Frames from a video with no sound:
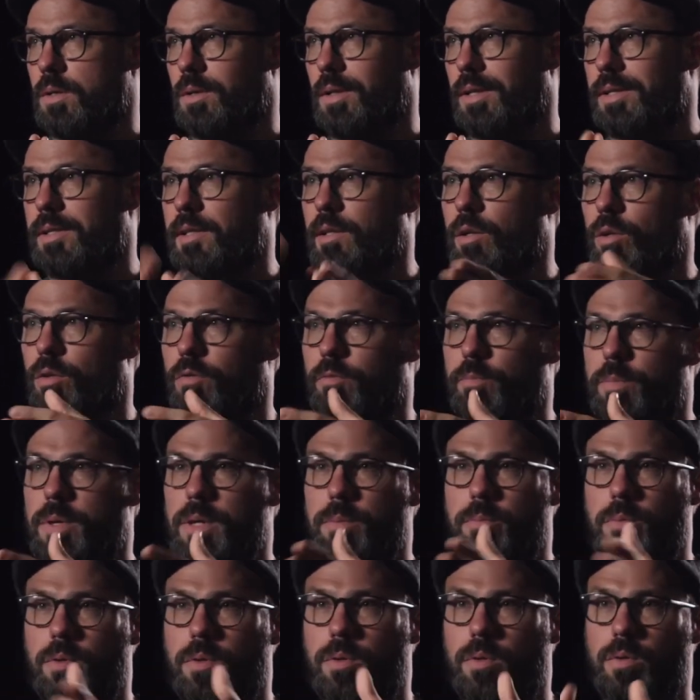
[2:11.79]
there's a lot of
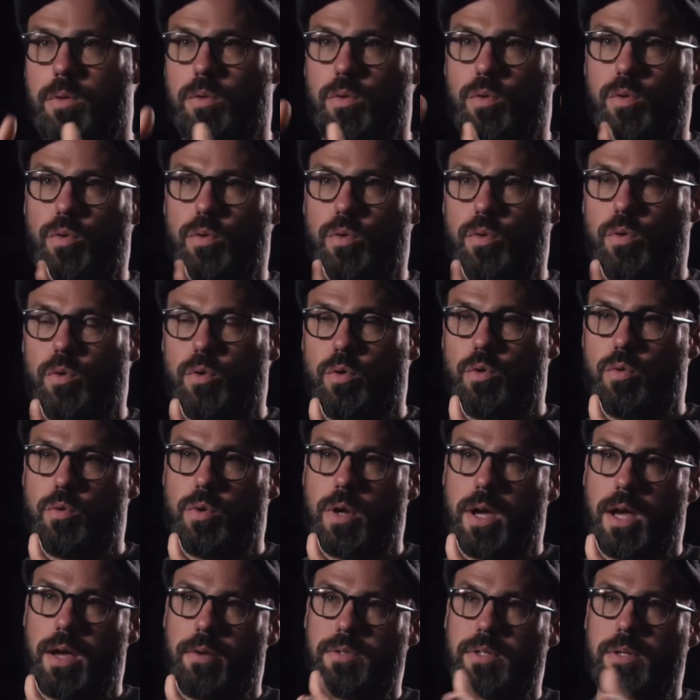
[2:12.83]
people who
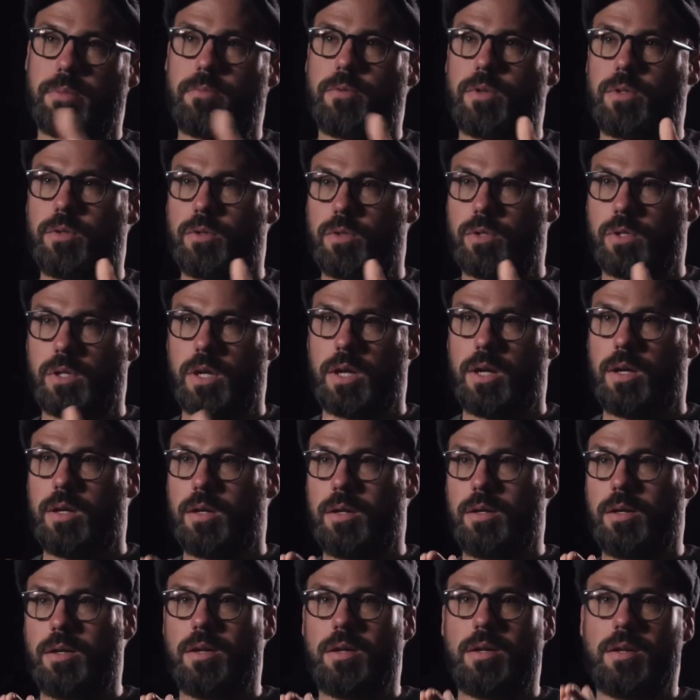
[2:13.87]
have something to say.